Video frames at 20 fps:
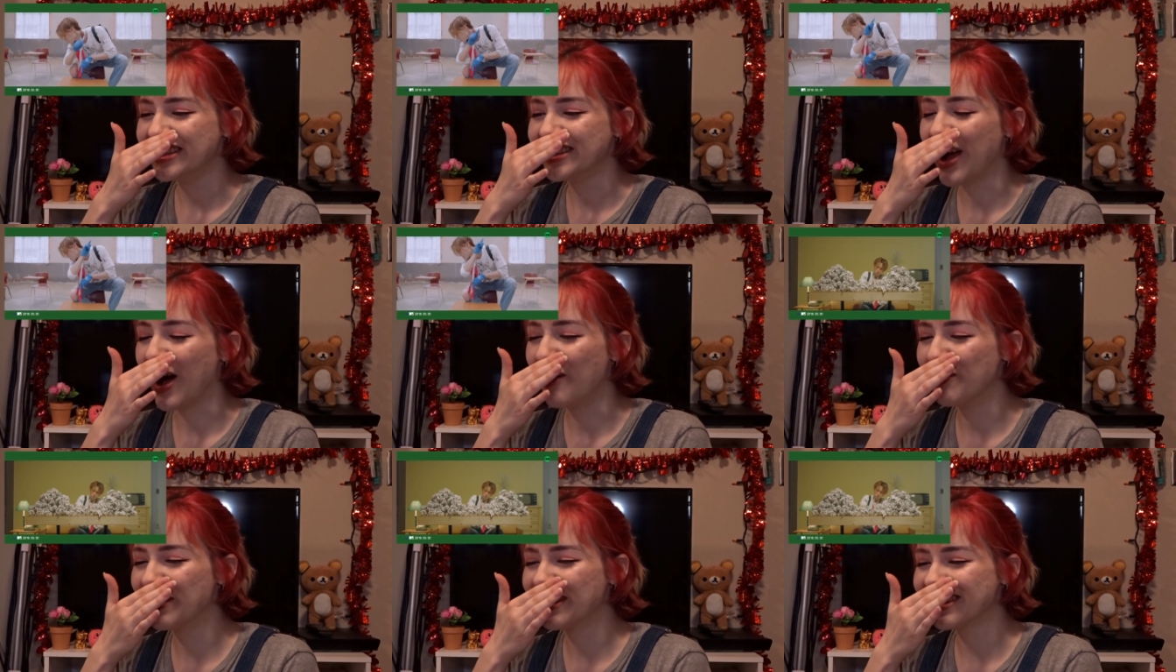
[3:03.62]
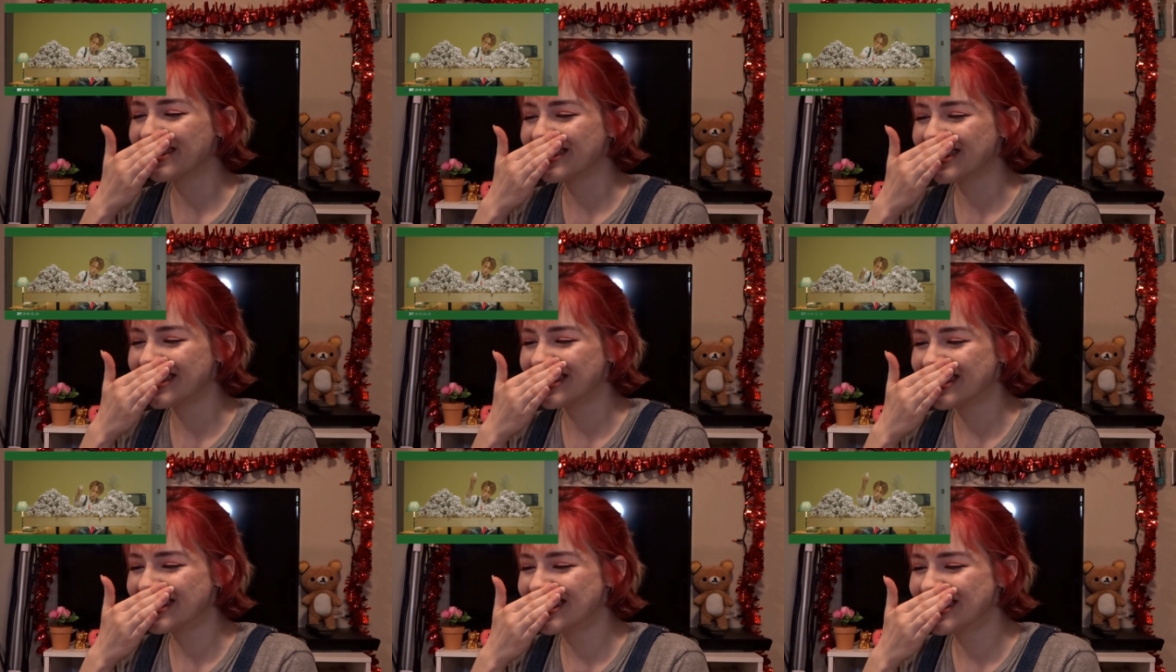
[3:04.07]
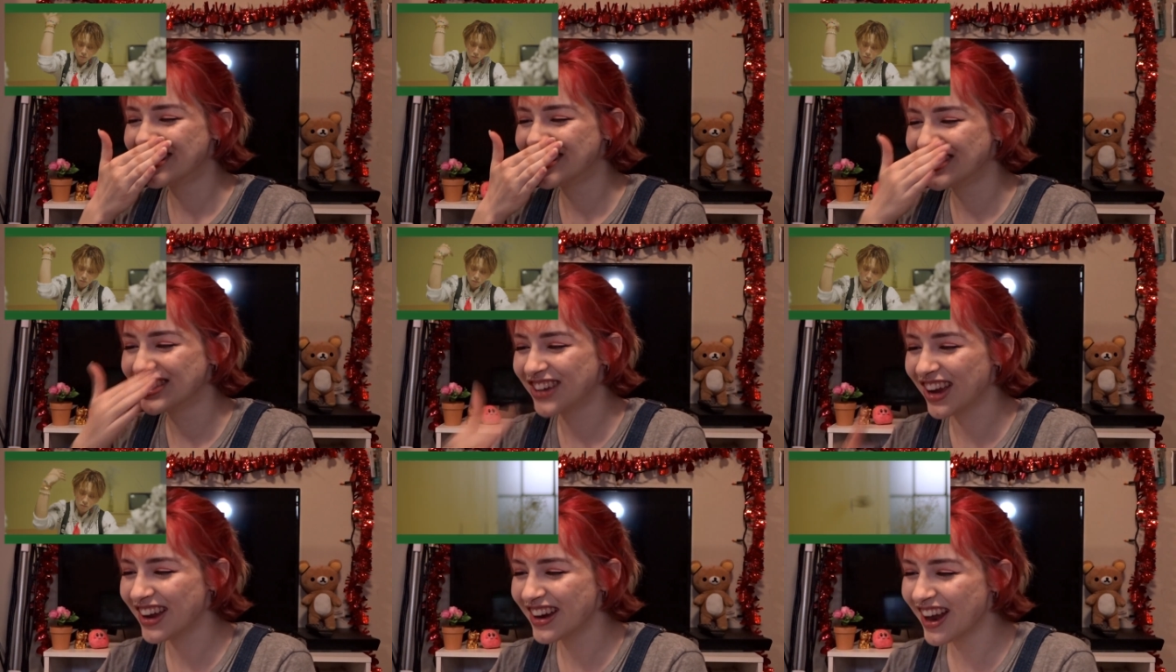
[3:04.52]
Y'all better
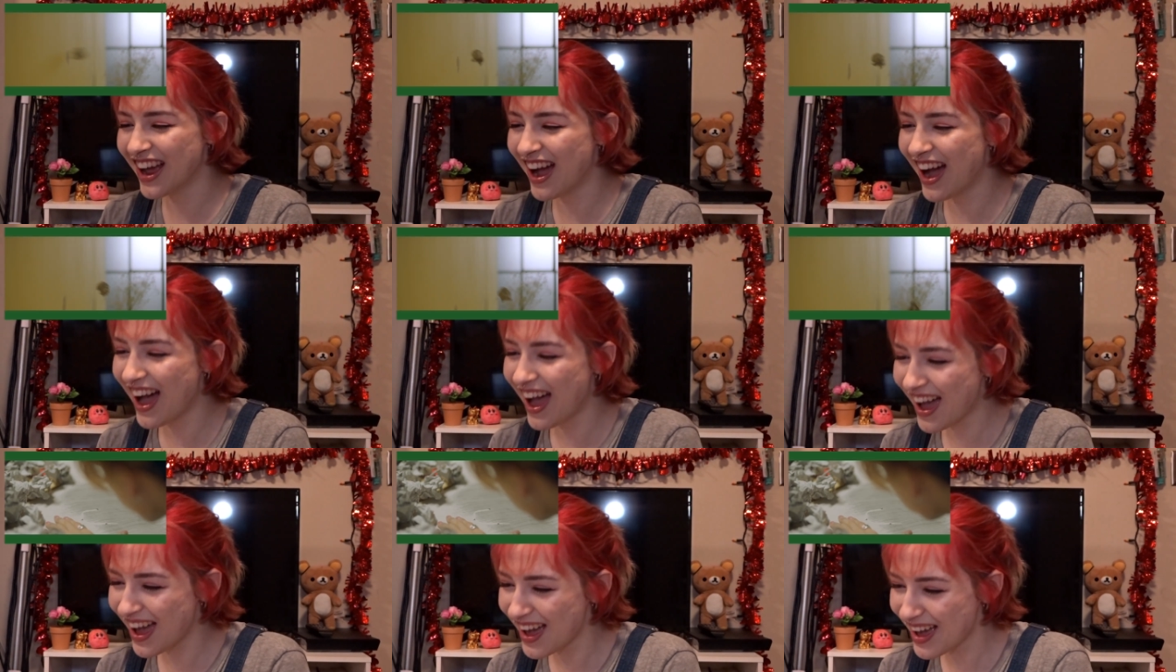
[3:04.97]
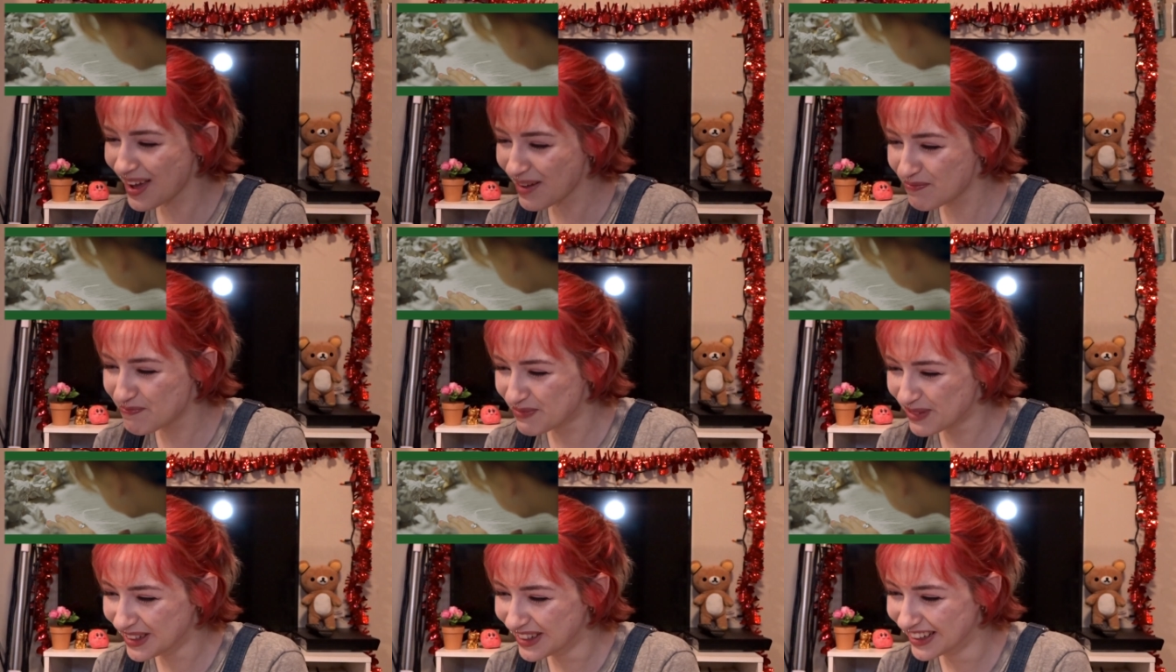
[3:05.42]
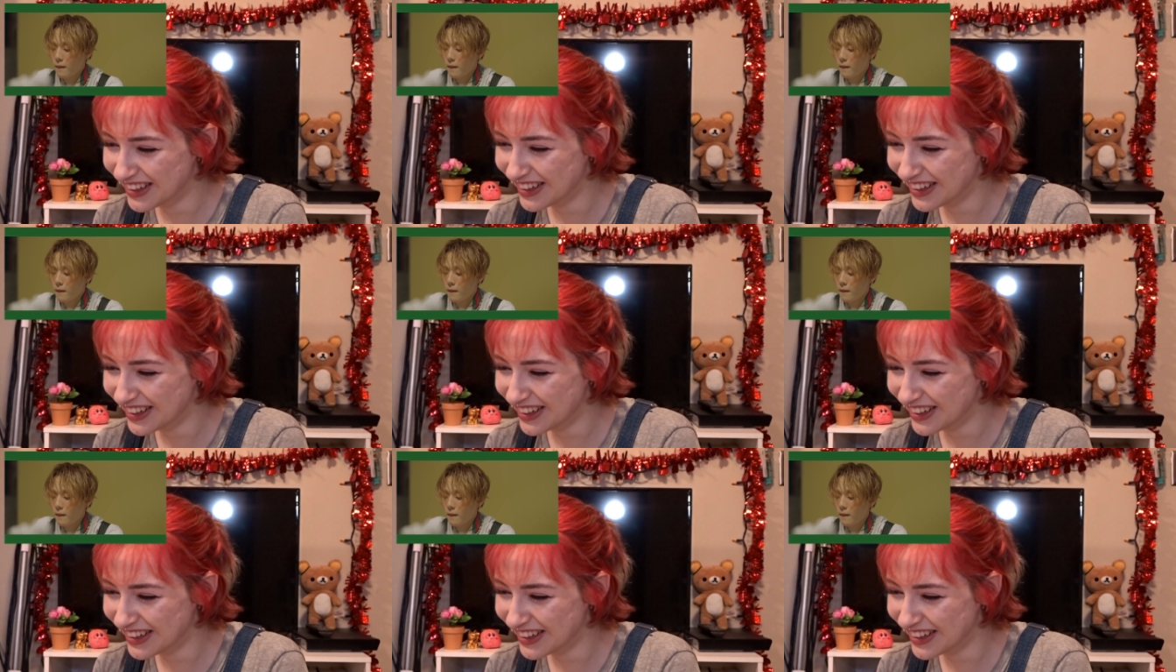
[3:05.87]
shut up!